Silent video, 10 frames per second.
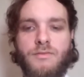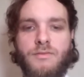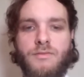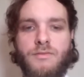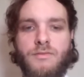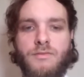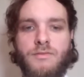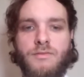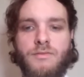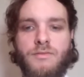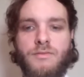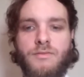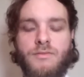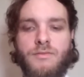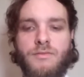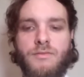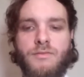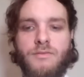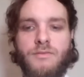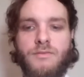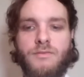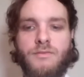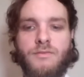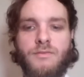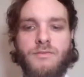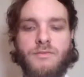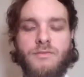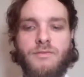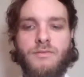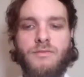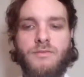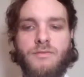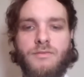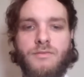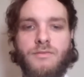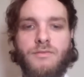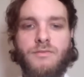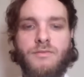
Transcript: (not speaking)